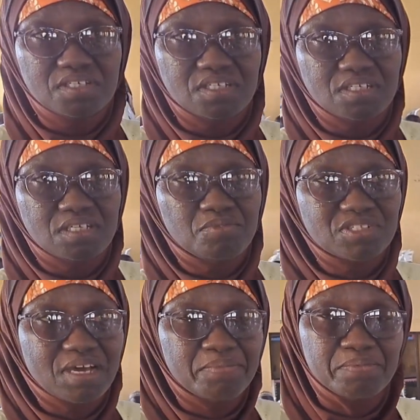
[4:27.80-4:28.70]
They must
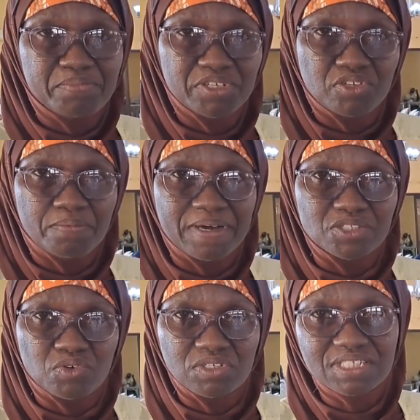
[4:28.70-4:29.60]
have been picked up at
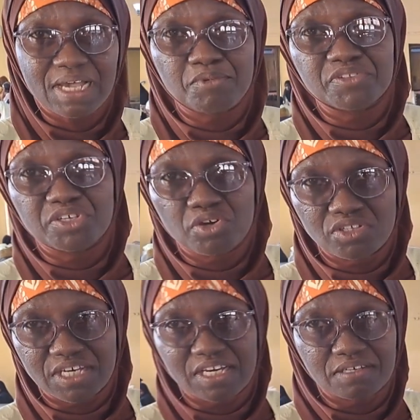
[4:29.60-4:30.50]
one time or the
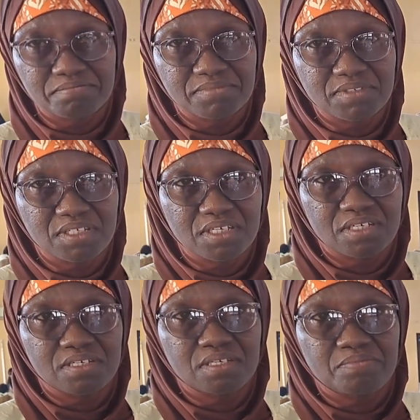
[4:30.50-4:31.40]
other,
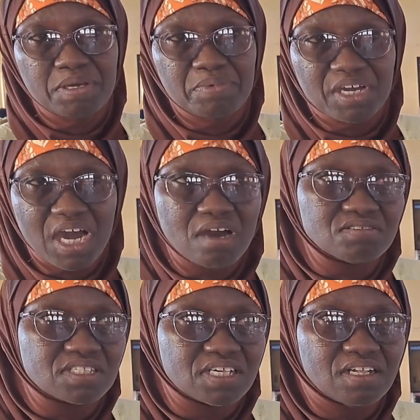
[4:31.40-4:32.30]
maybe
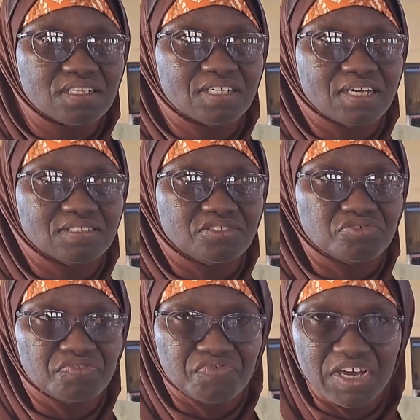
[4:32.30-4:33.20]
counseled and
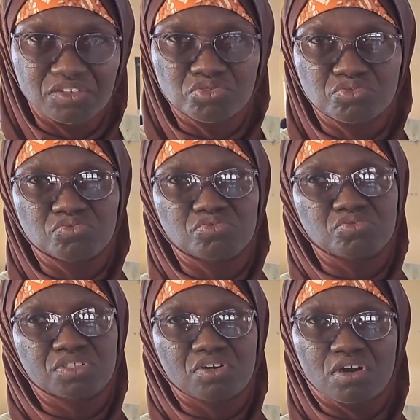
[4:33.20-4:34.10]
referred to
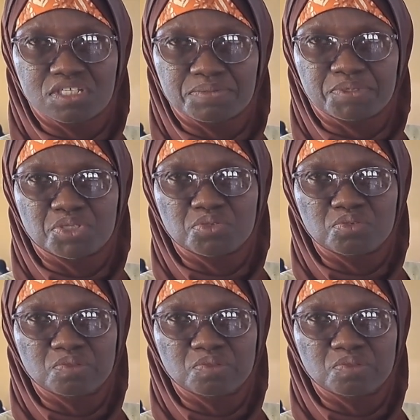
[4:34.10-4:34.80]
the hospital.